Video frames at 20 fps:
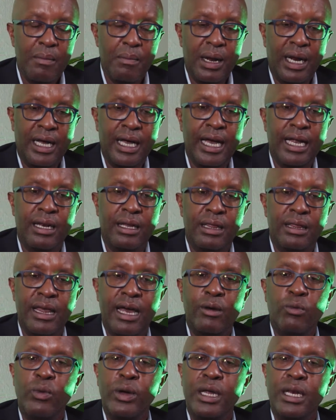But again,
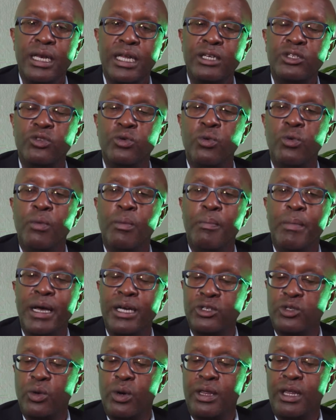then we need to
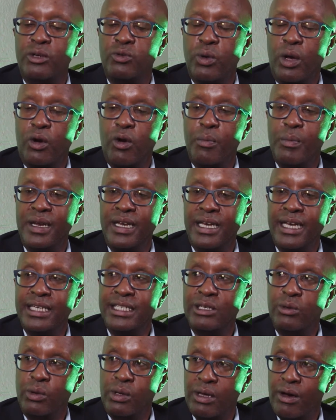make sure that we are
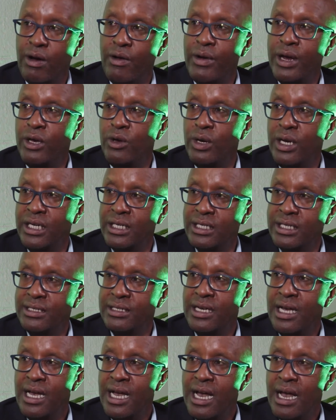communicating with our
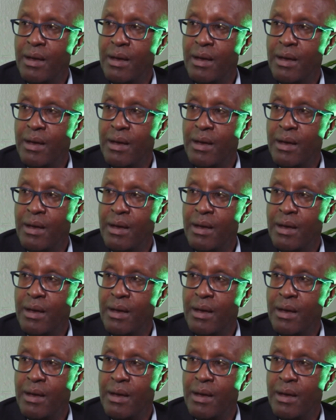regulators,